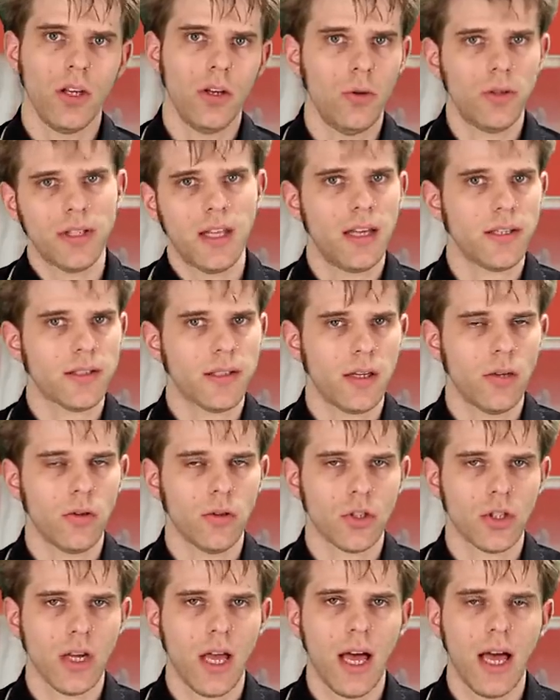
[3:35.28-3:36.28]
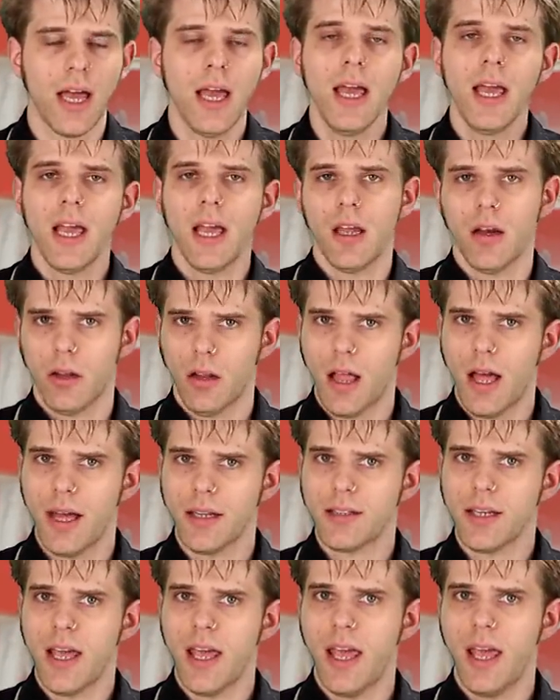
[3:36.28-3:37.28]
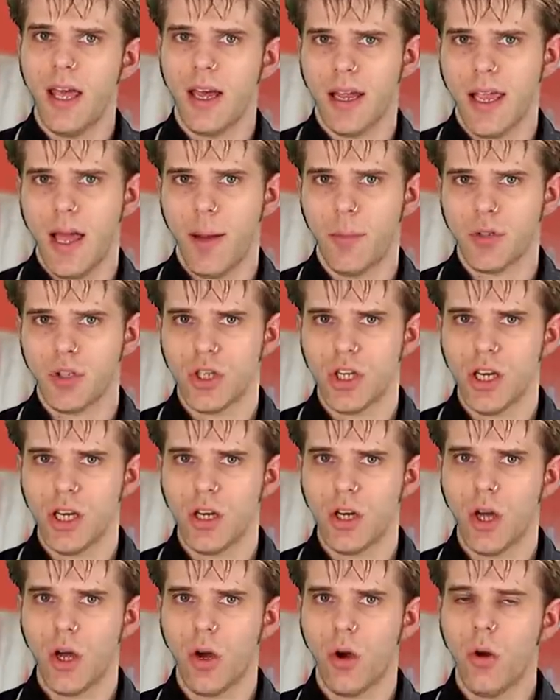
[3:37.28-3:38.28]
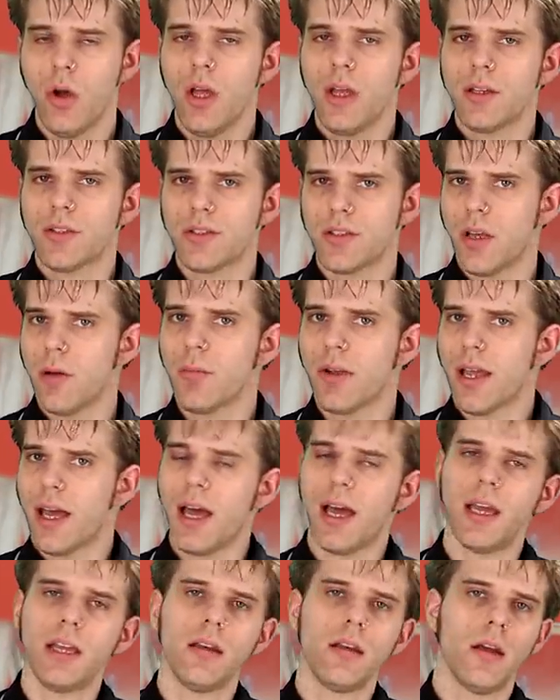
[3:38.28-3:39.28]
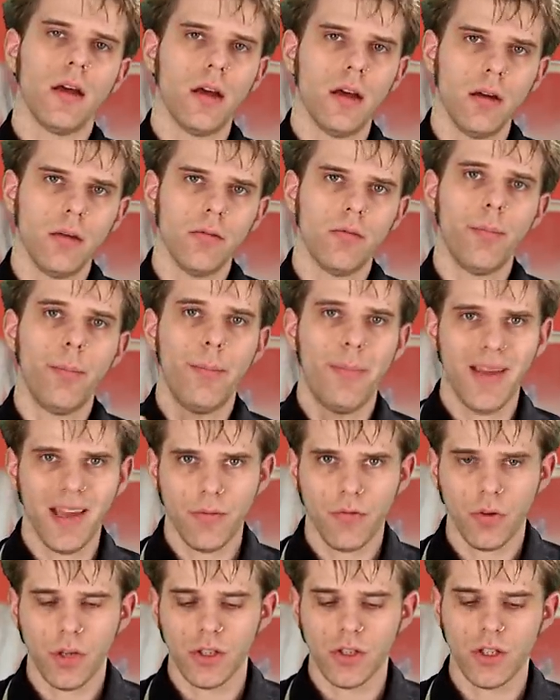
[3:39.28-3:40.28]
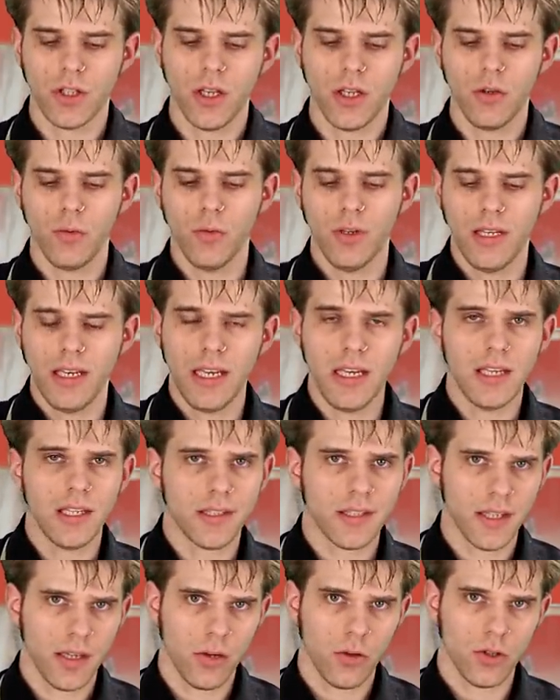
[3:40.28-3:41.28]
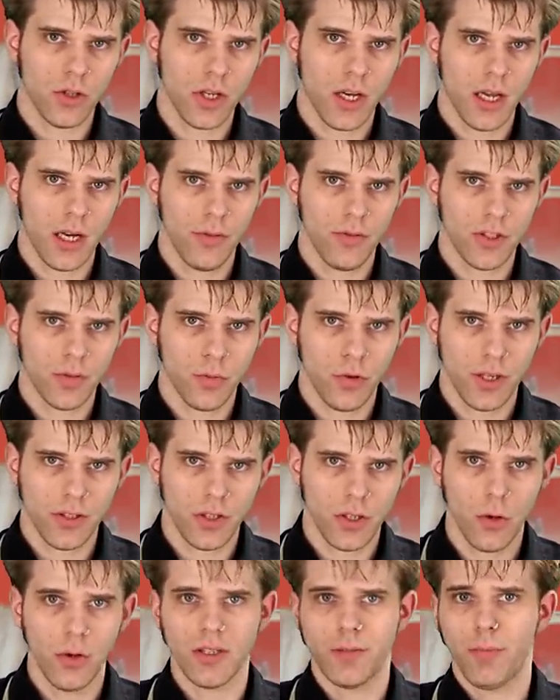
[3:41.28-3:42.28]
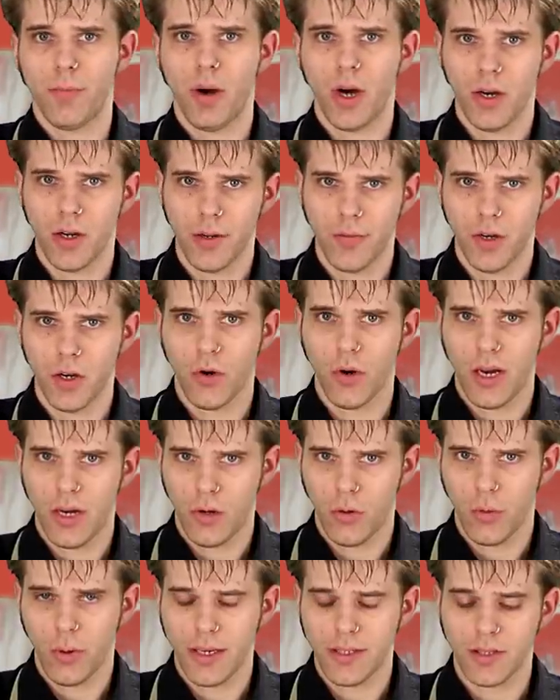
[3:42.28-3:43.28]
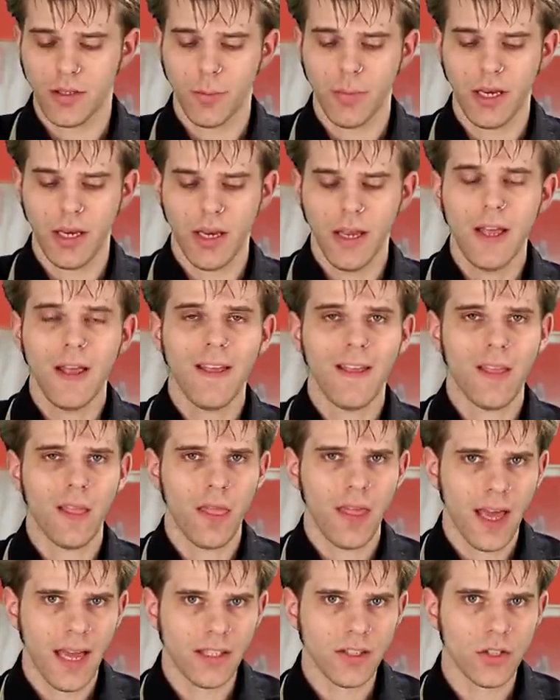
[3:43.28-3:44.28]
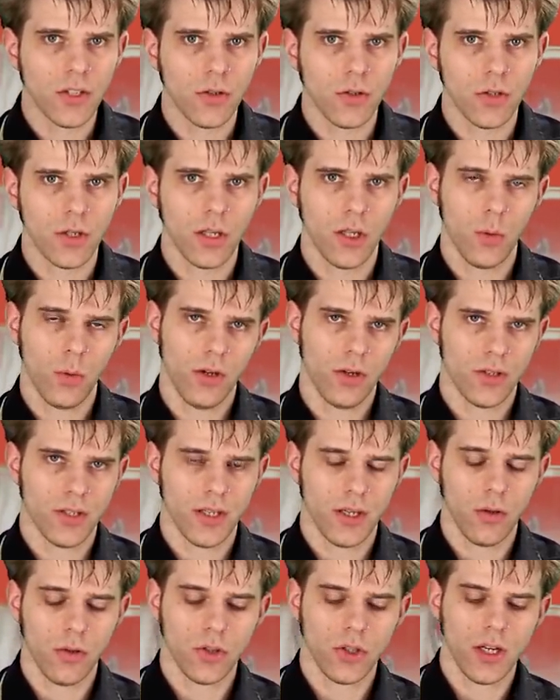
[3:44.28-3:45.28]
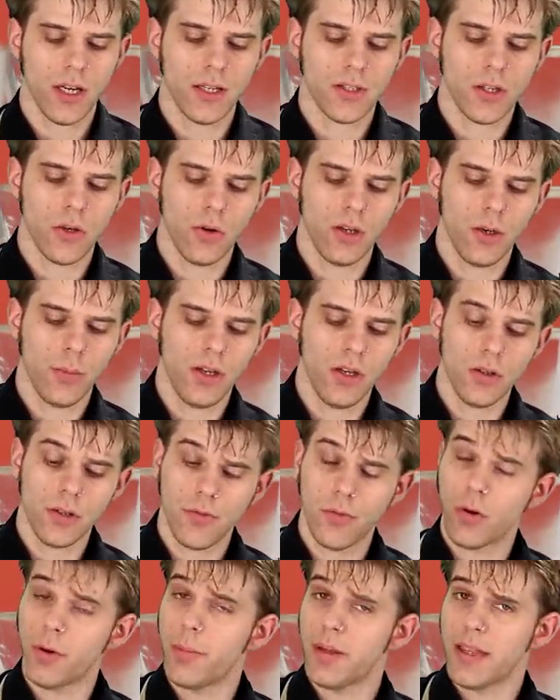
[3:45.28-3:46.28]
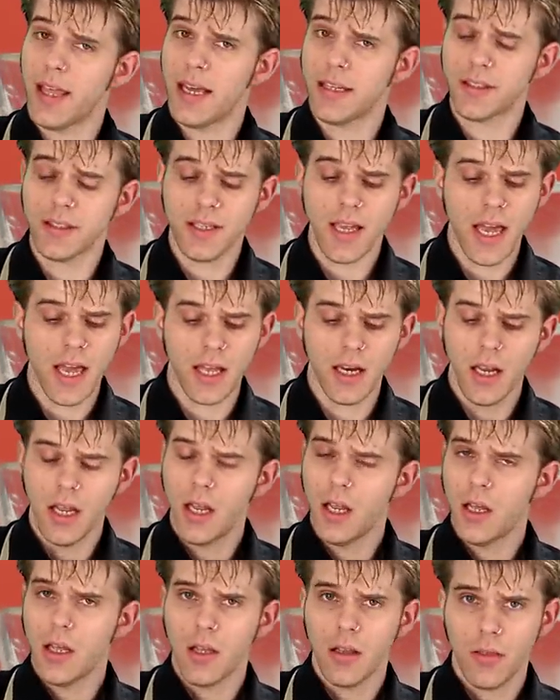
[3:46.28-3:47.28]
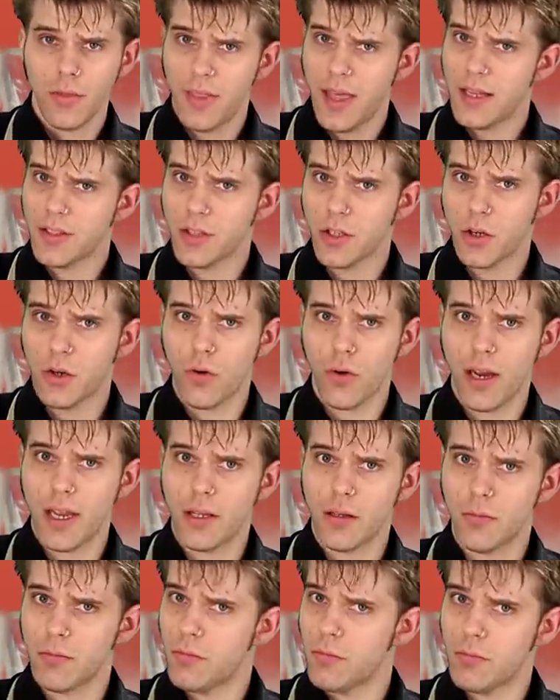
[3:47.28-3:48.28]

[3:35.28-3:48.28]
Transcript: to use that single shot in a latte, a cappuccino, some kind of beverage that you need a single shot of espresso as part of a greater recipe. That's usually what your single shot is going to be used for. But that said, that's a great